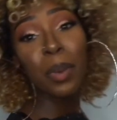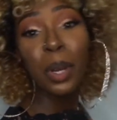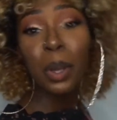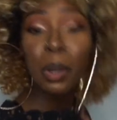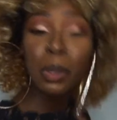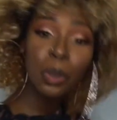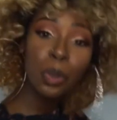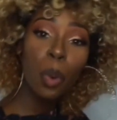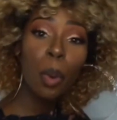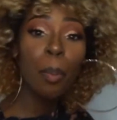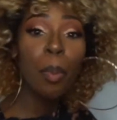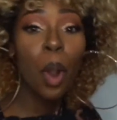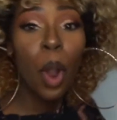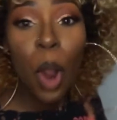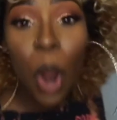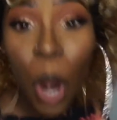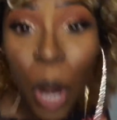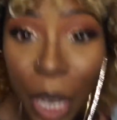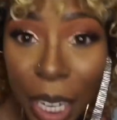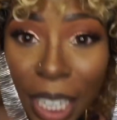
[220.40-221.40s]
to go to a
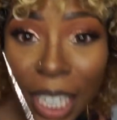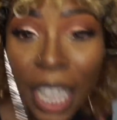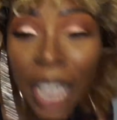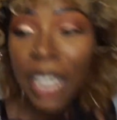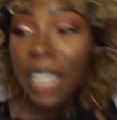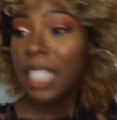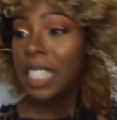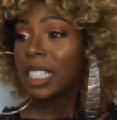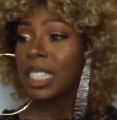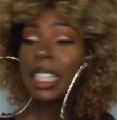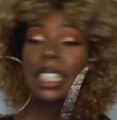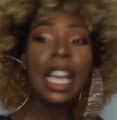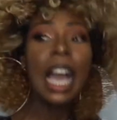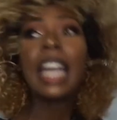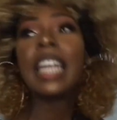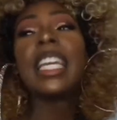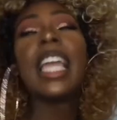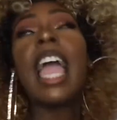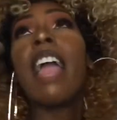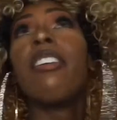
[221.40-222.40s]
party. I need I
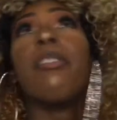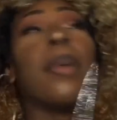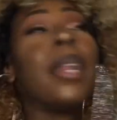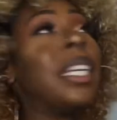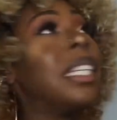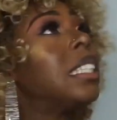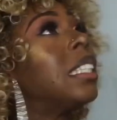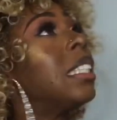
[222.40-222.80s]
need everybody to